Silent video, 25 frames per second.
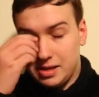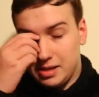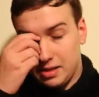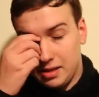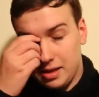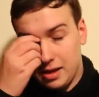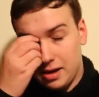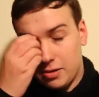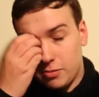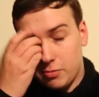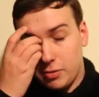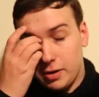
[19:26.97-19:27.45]

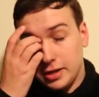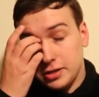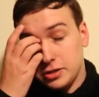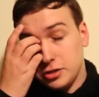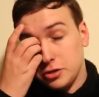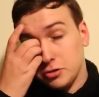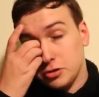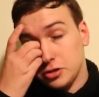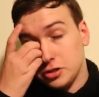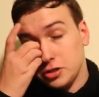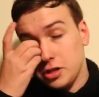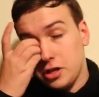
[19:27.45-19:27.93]
they're way
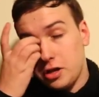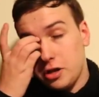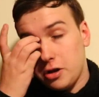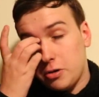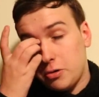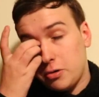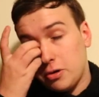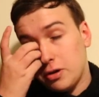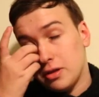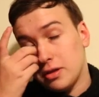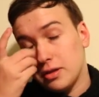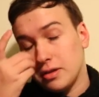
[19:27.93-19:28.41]
too
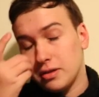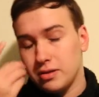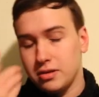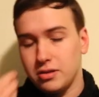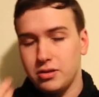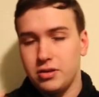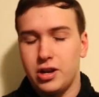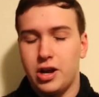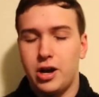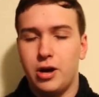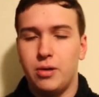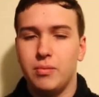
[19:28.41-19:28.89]
slow.
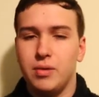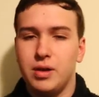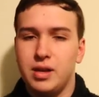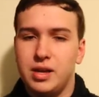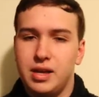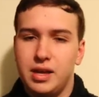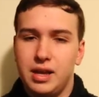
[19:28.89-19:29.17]
You know,